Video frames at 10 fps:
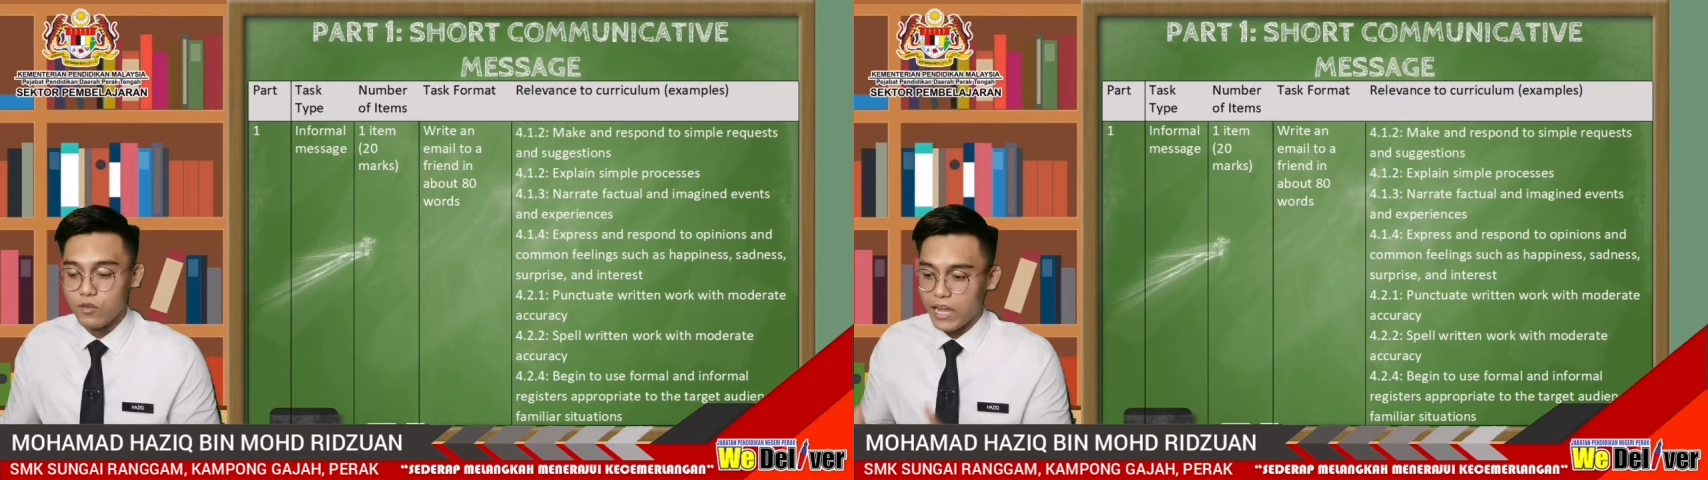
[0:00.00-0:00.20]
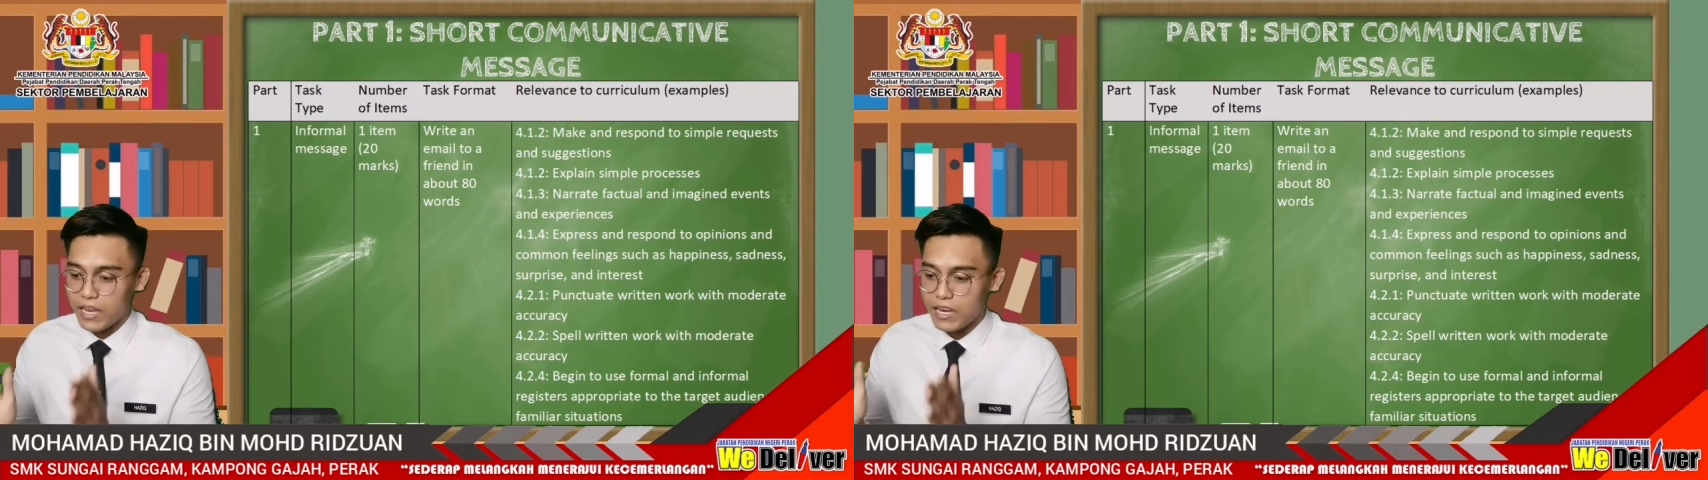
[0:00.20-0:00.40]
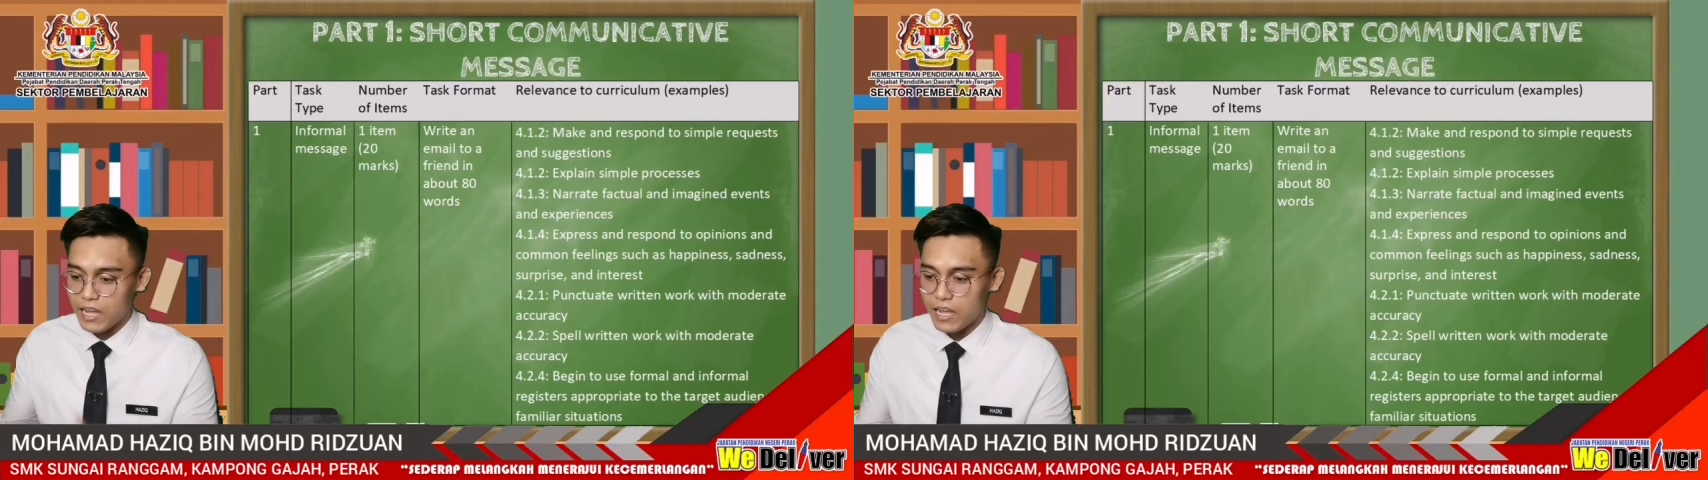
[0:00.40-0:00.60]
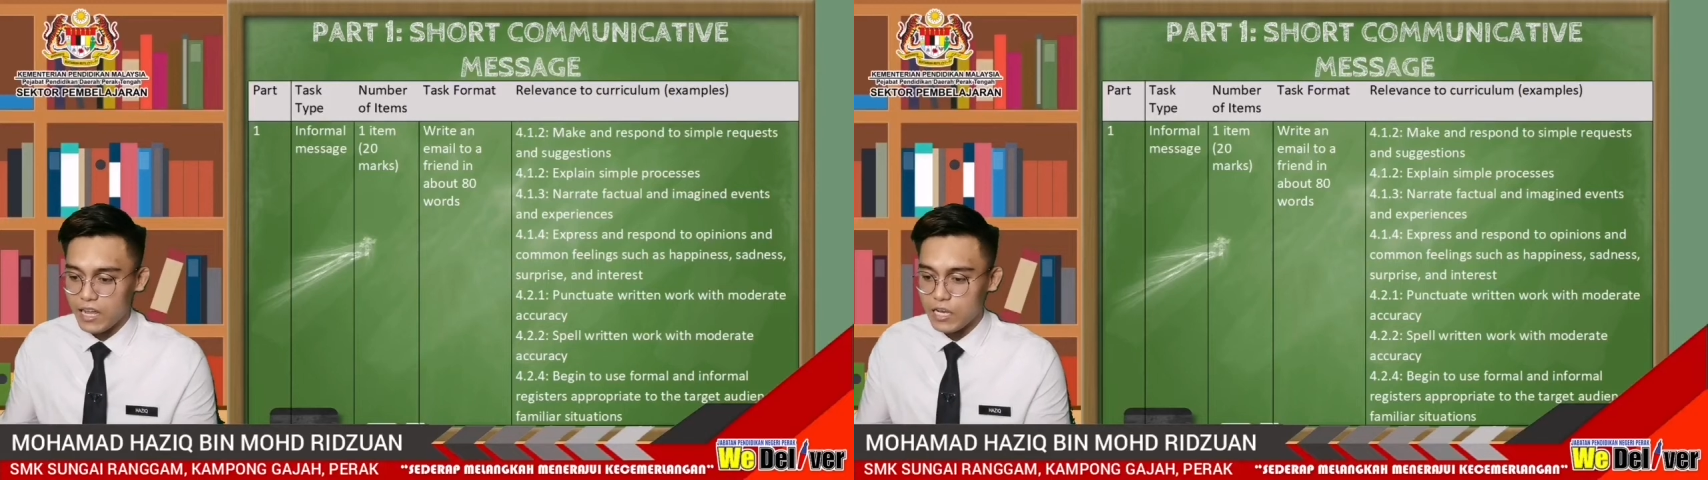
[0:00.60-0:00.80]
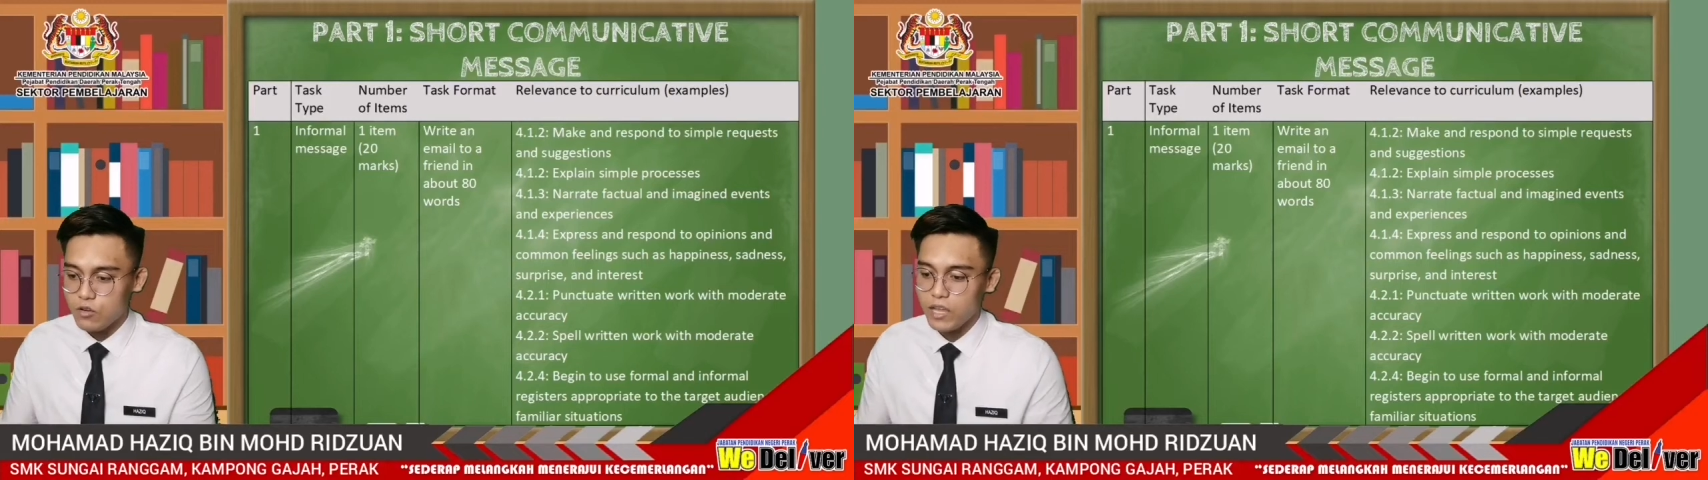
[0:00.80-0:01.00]
You can
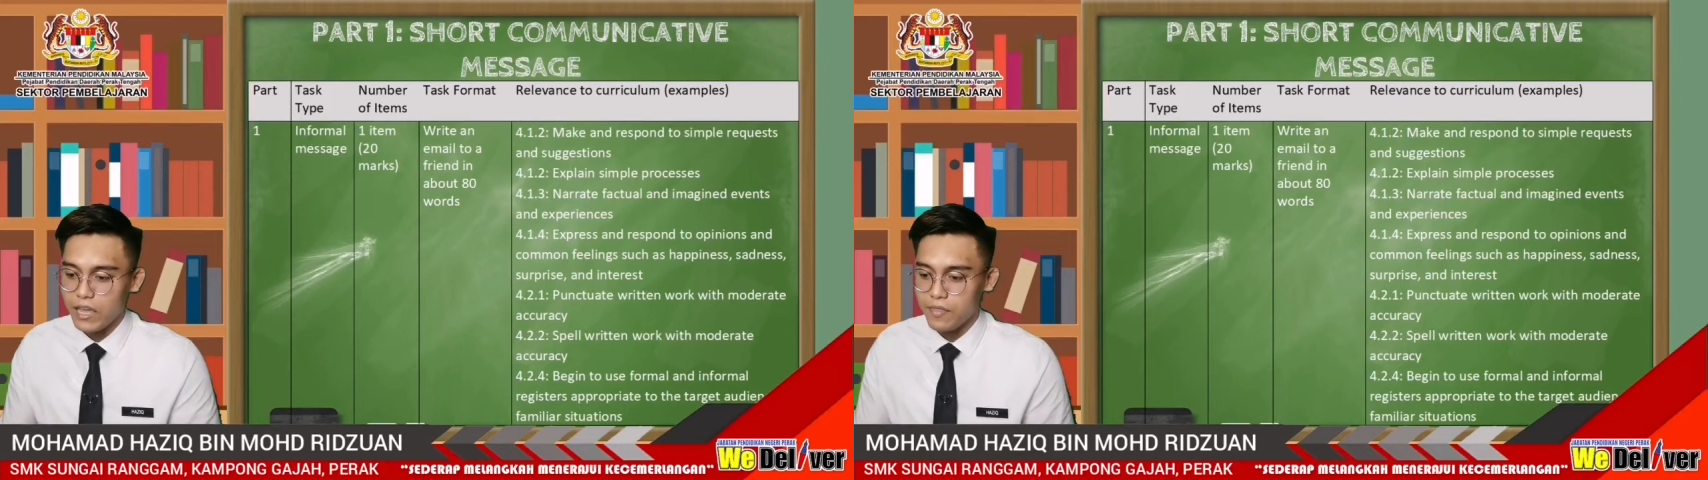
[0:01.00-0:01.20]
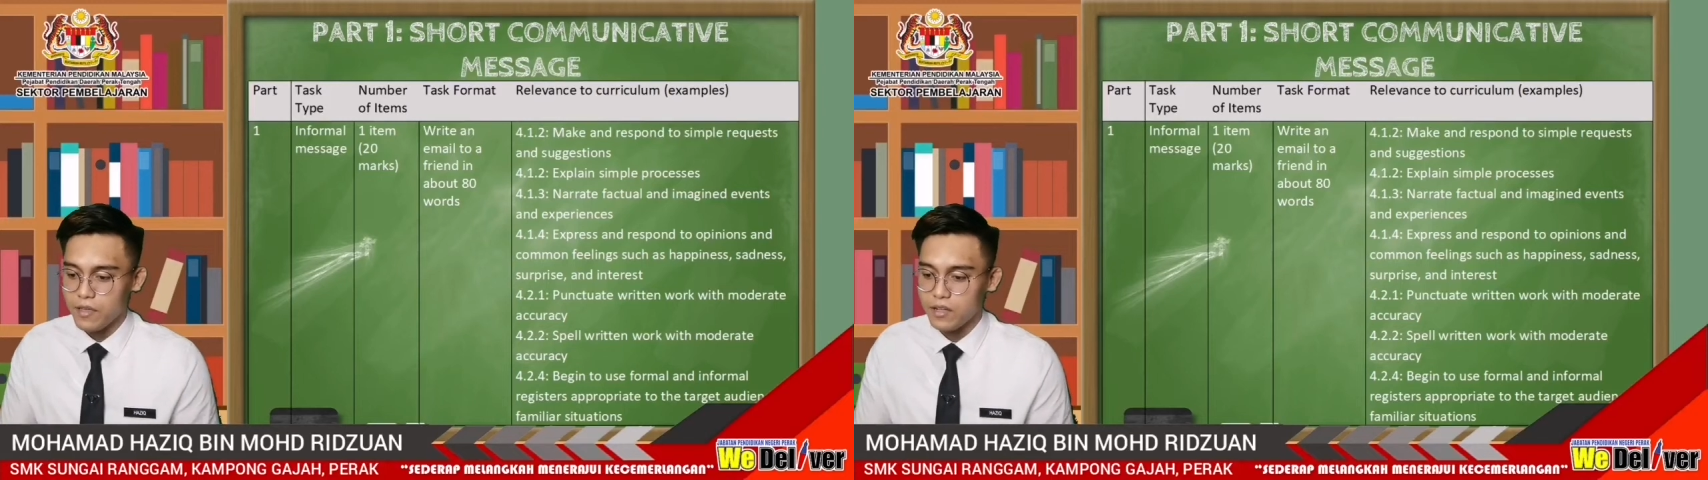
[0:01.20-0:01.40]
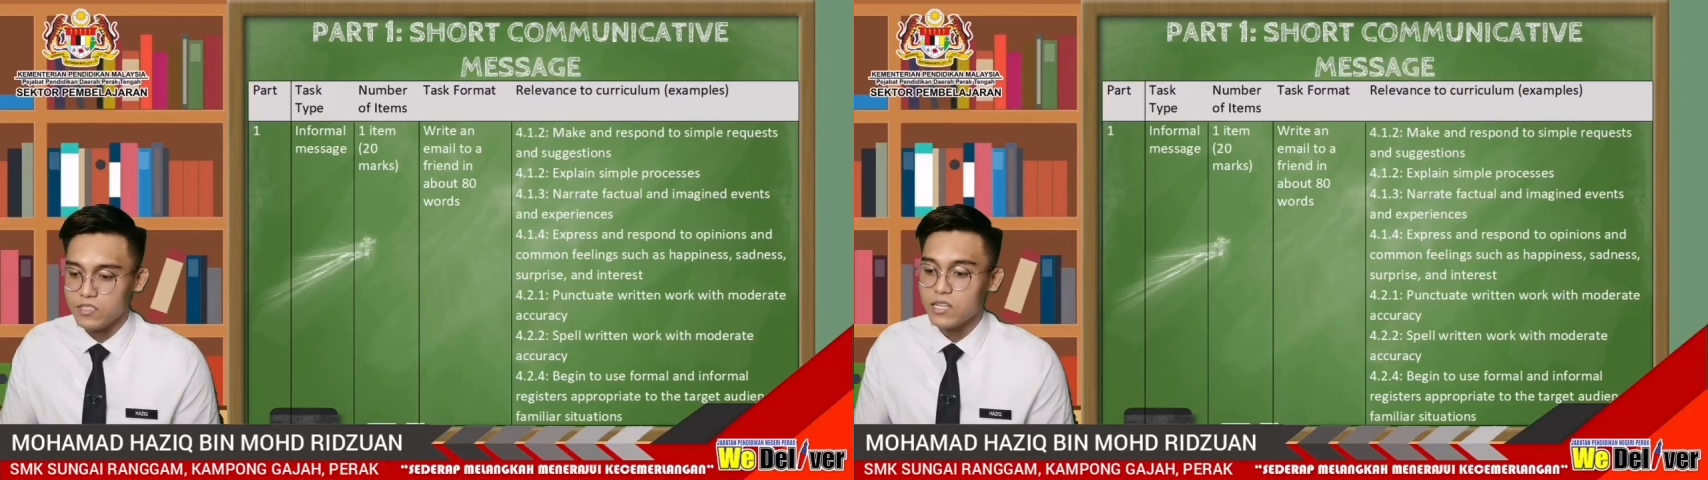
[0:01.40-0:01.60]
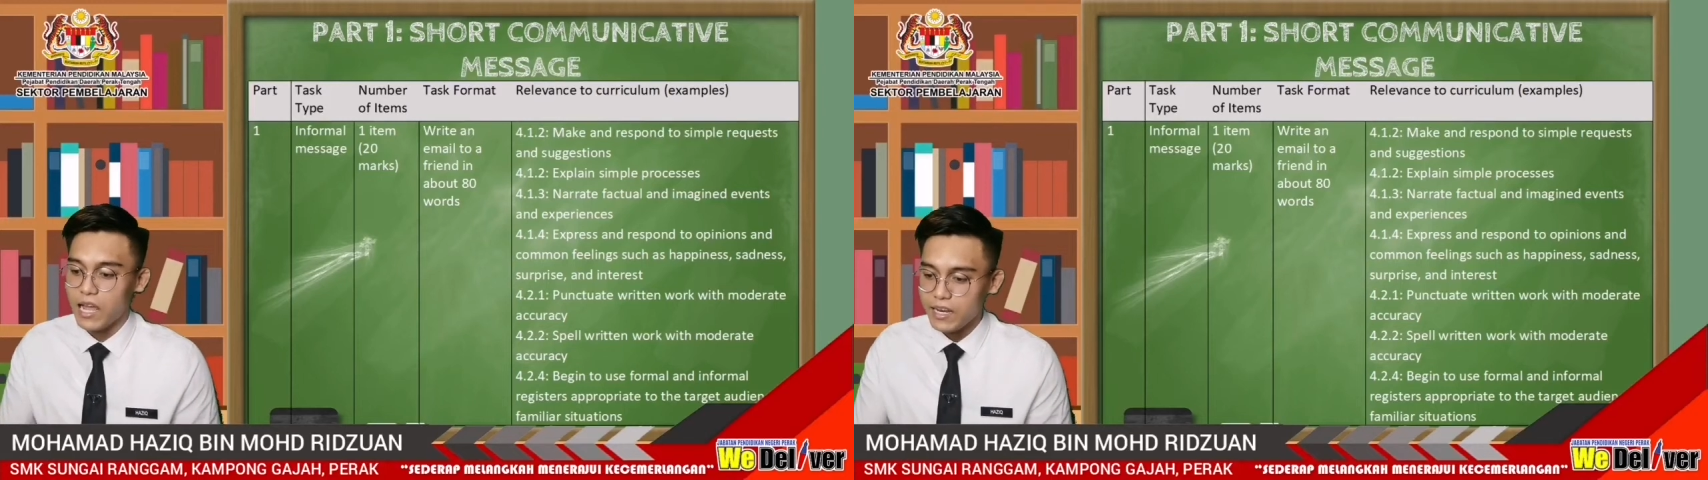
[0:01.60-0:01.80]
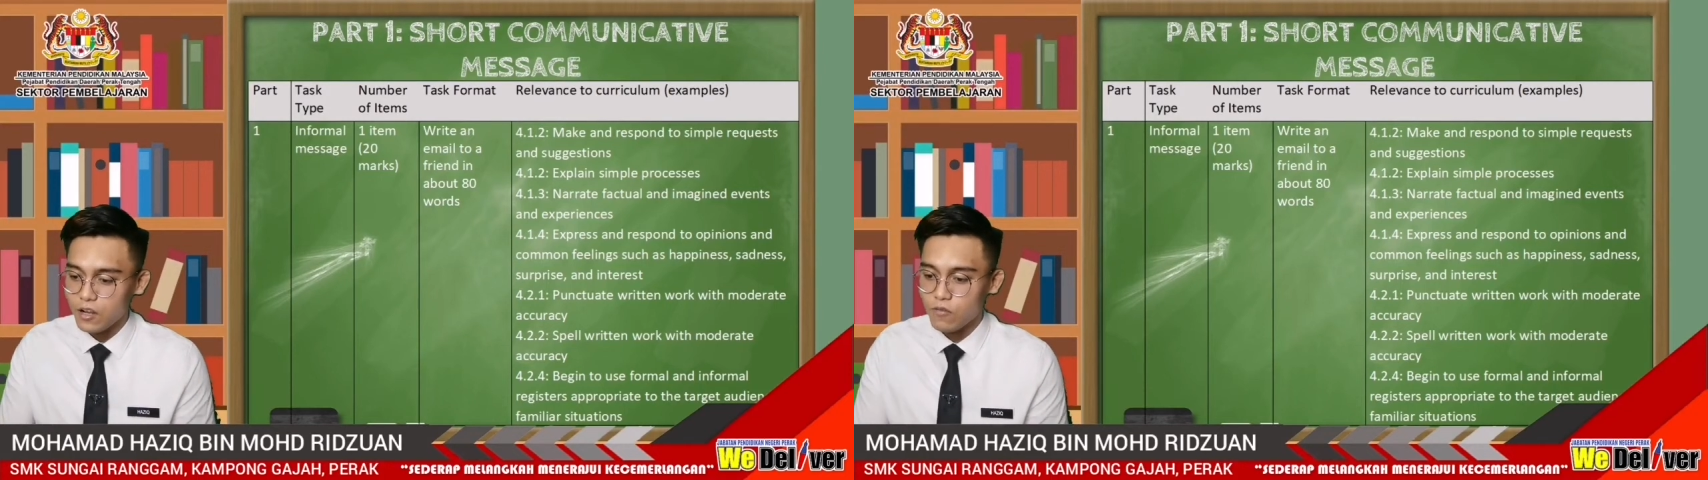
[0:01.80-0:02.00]
look at the
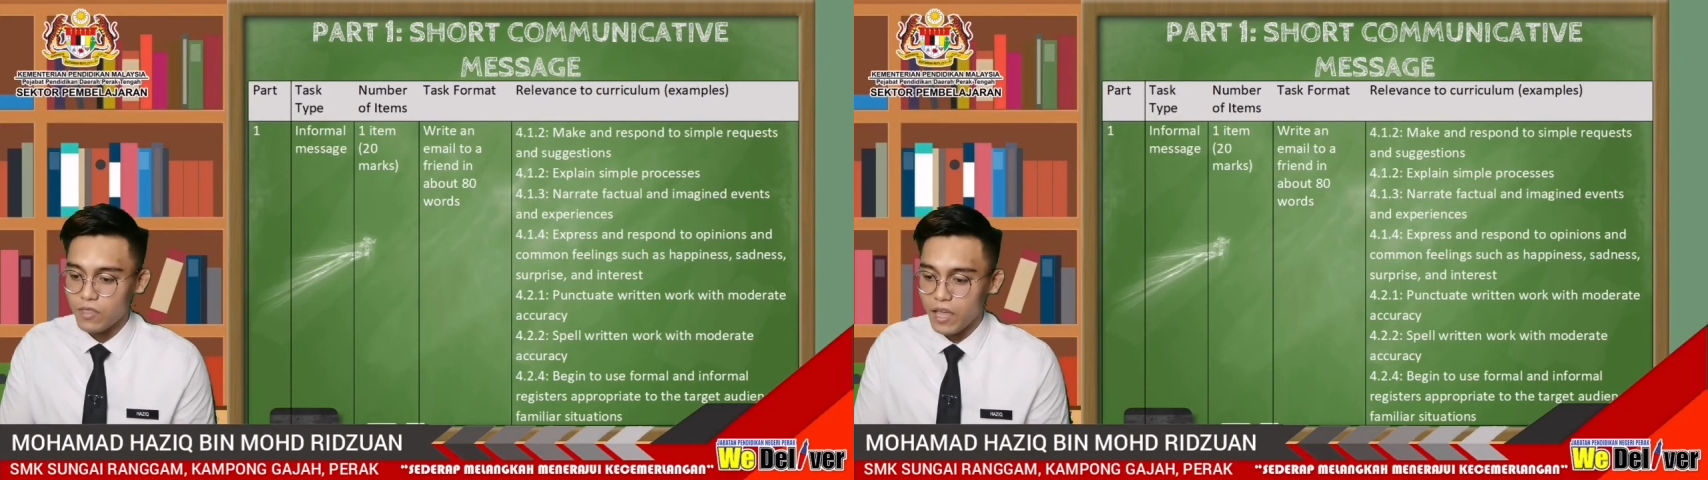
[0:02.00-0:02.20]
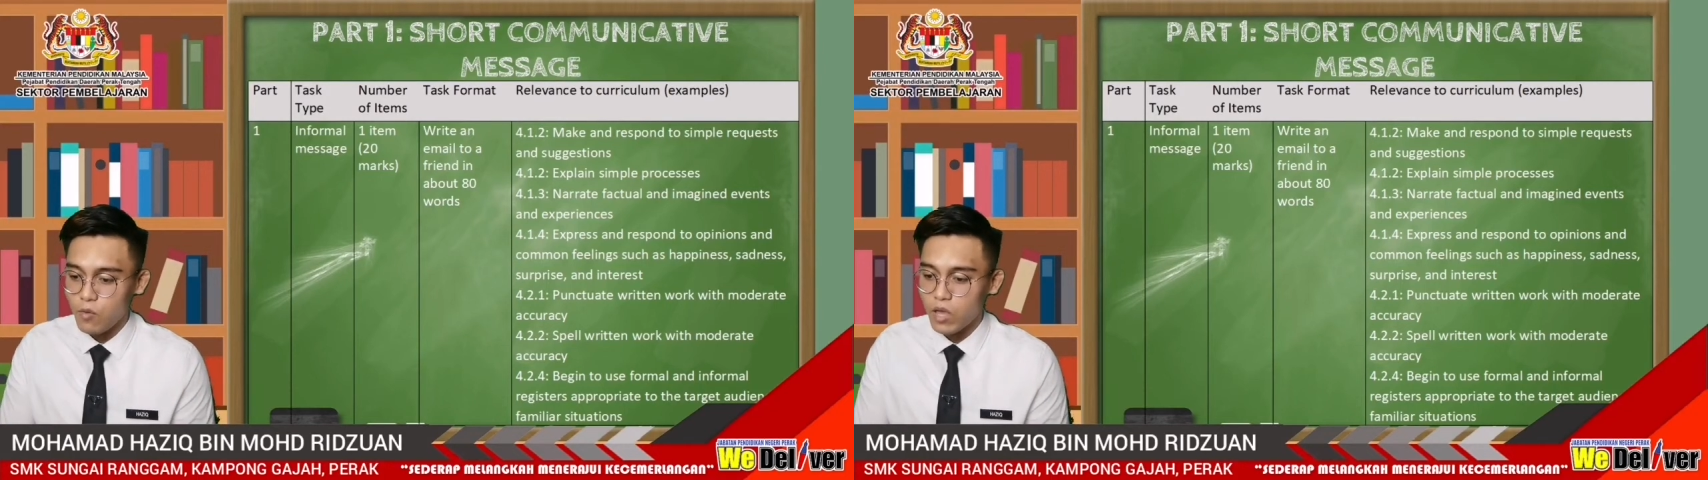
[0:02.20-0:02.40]
slide over there.